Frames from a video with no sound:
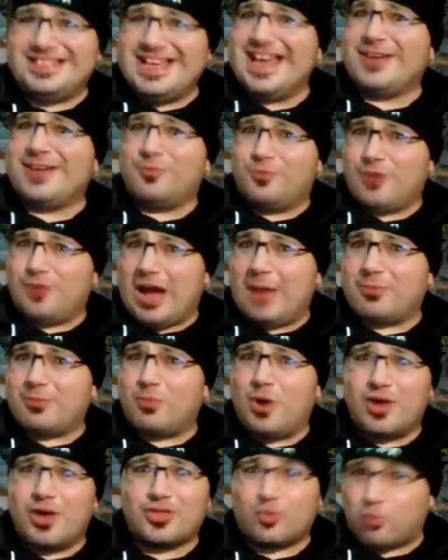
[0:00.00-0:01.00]
Dick
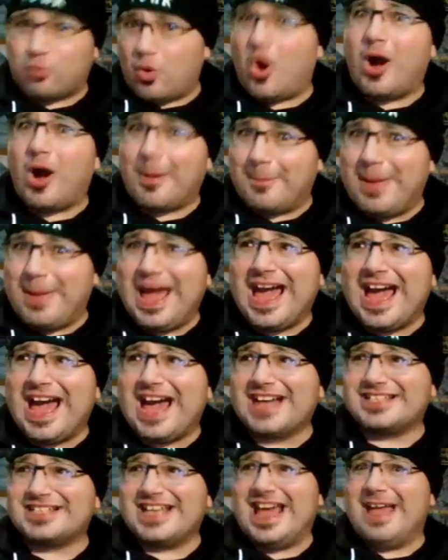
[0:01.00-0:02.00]
grabbed one of the wrong
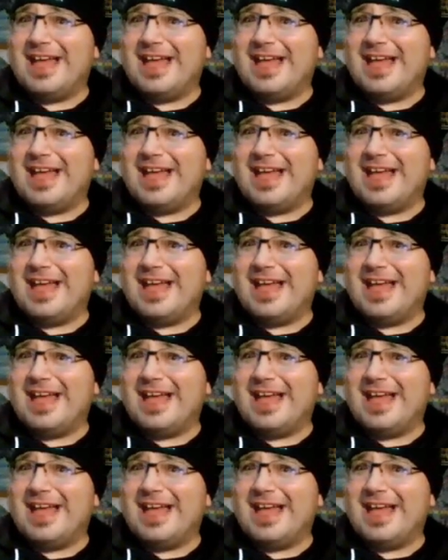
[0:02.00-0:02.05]
bags